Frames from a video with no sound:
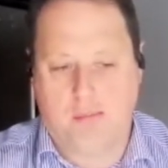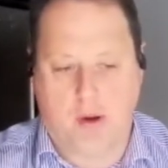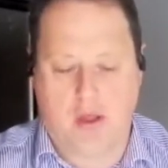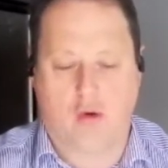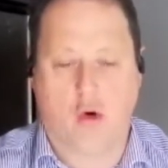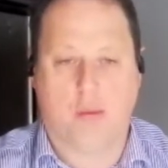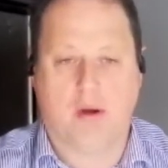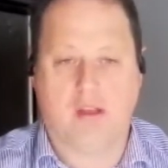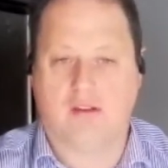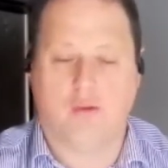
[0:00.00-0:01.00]
body
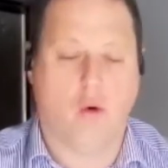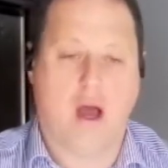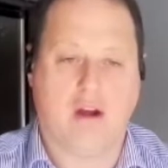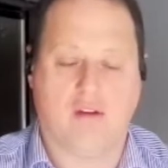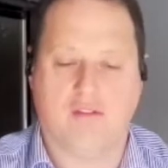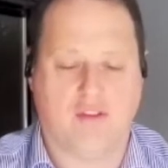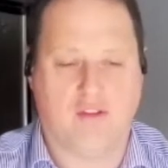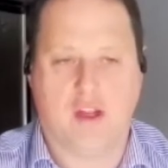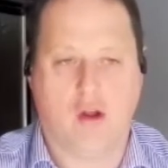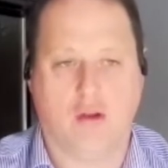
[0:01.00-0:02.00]
corporate is
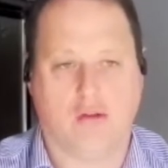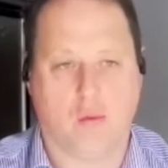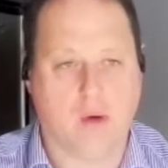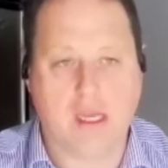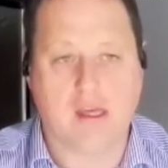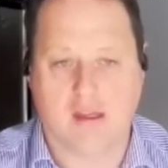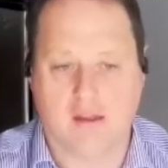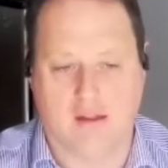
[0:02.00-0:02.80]
$450 a week,